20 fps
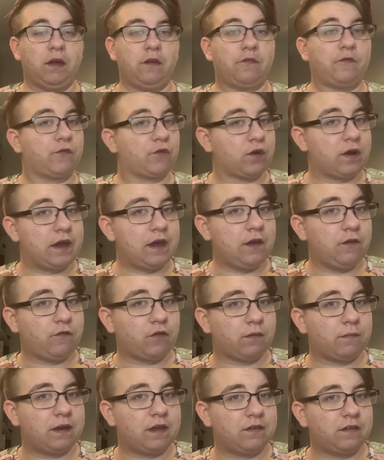free
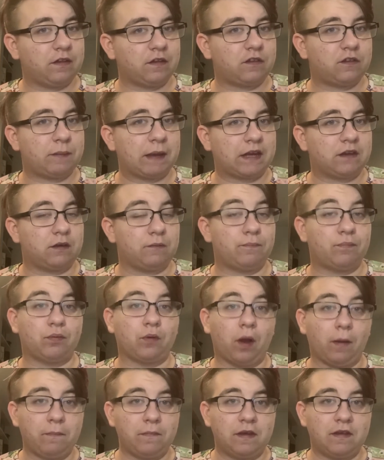from his expected
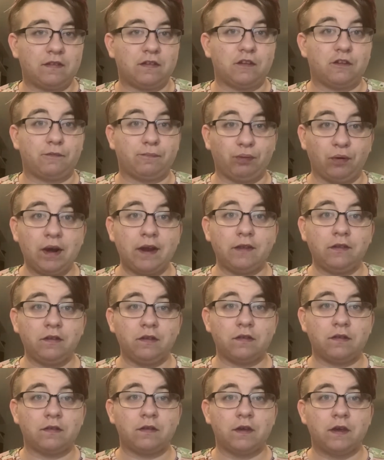promptness as
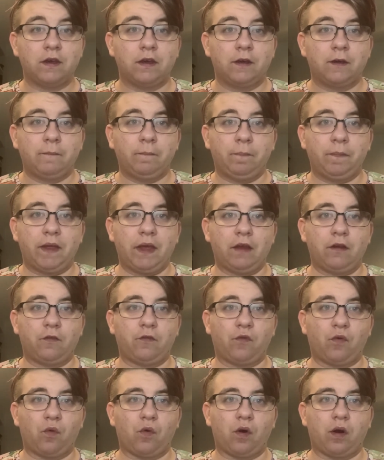prince,
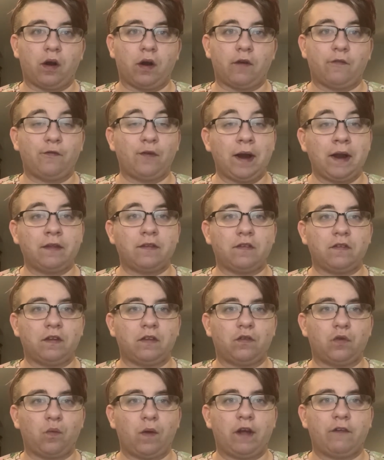and for Francis,
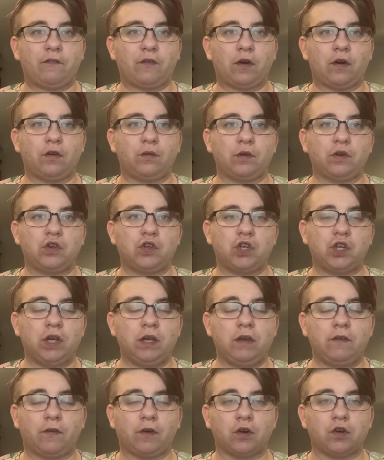it's a way for her to
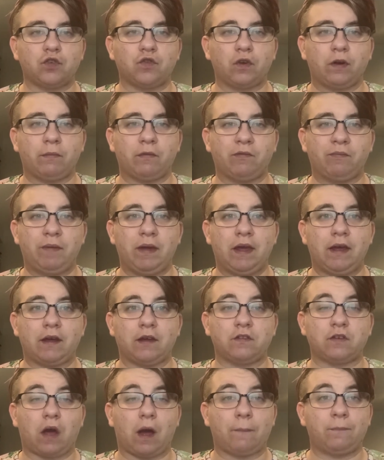achieve her dream of
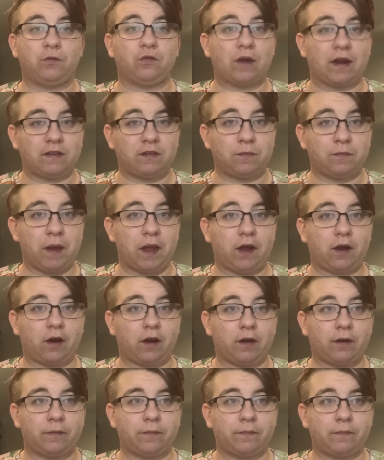being a top
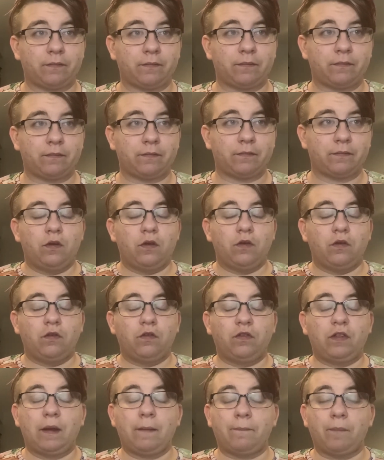dressmaker.
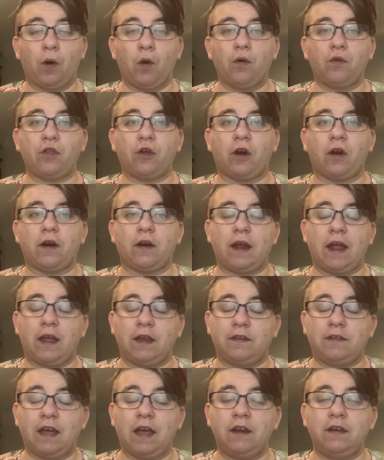They both are
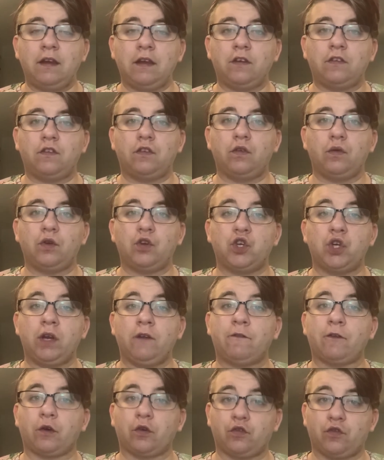intending to
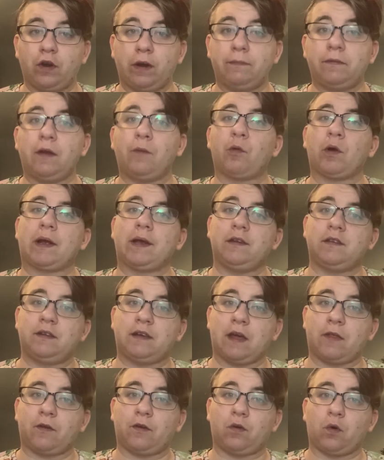achieve their dreams and working
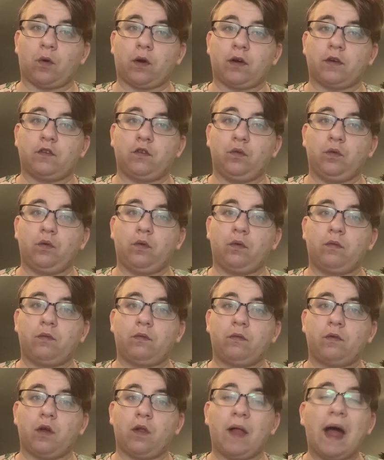together in order to
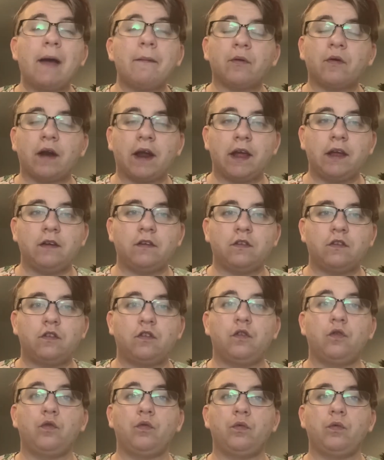collaborate
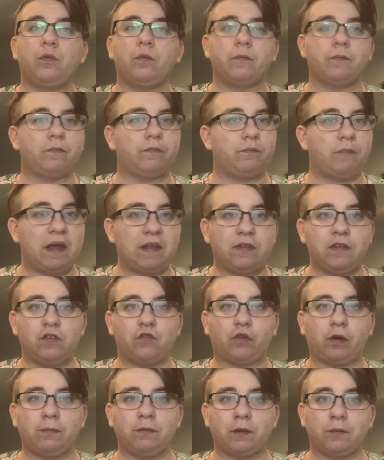to make
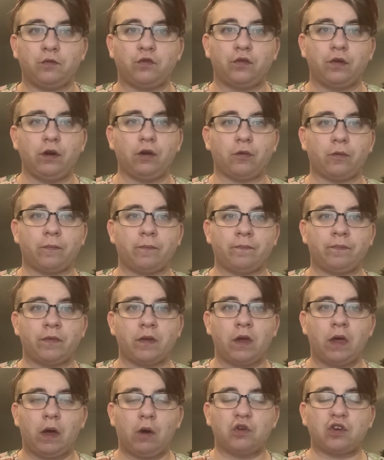these dreams come true,
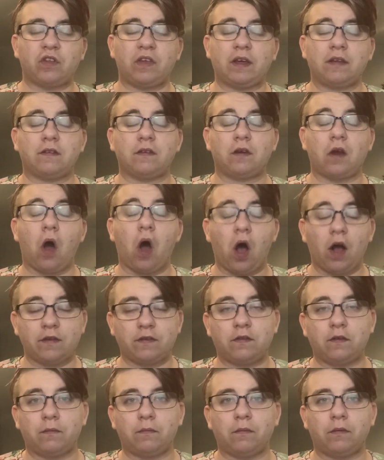which I think is an
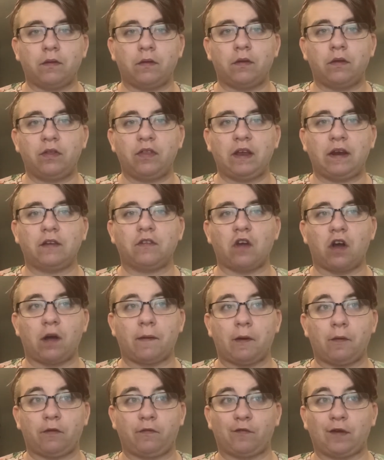awesome thing to talk
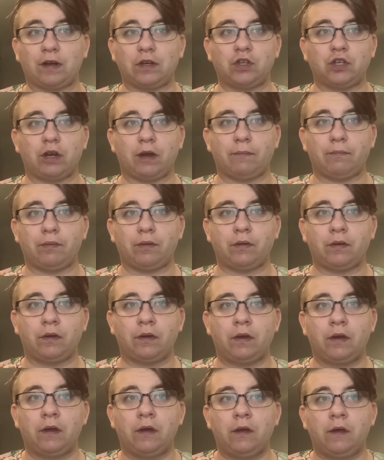about with friendship.
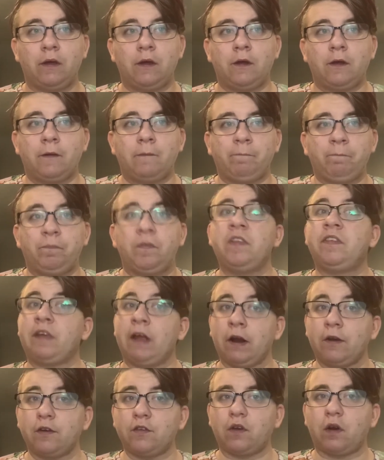These
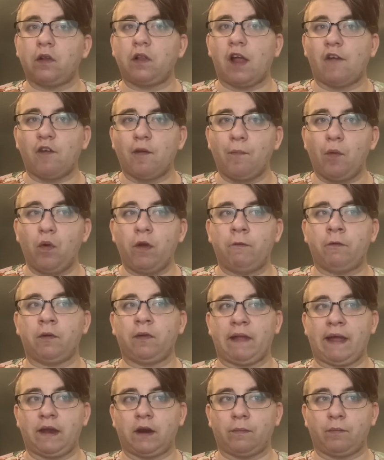characters are lovable and
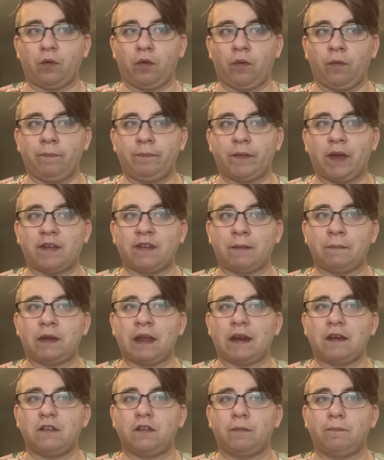relatable, as I'm
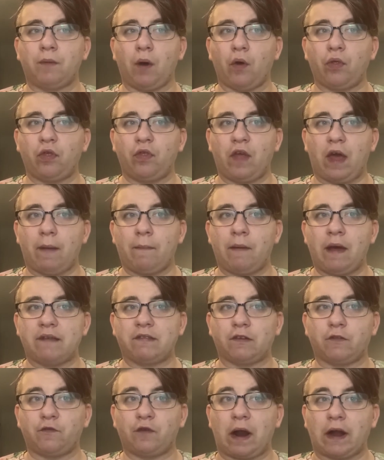connected to both of them
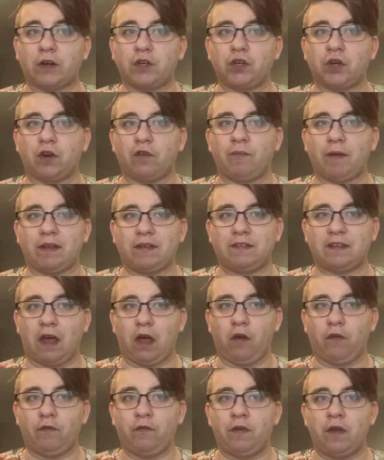as a fracture of
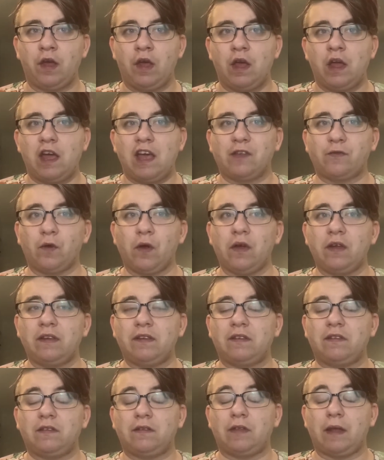myself, as well
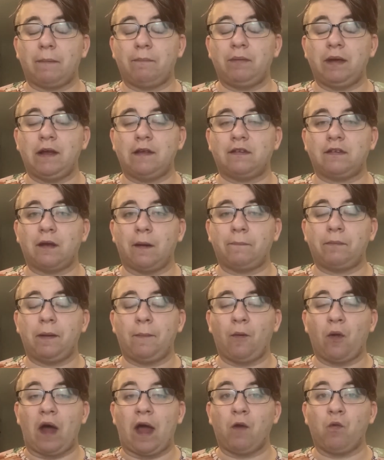as them being some
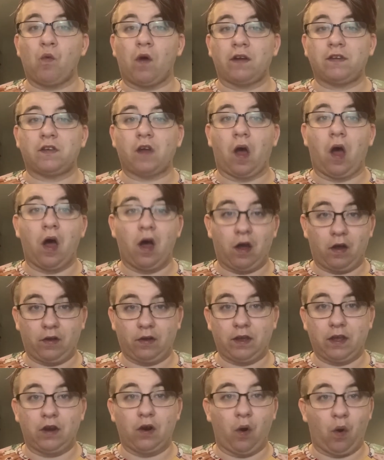people I want to
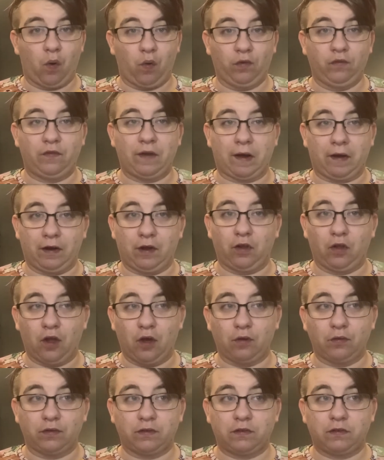hug and hold very
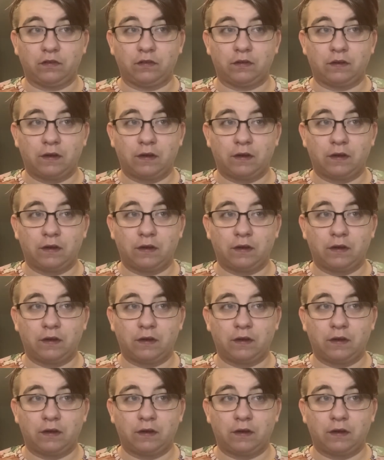close.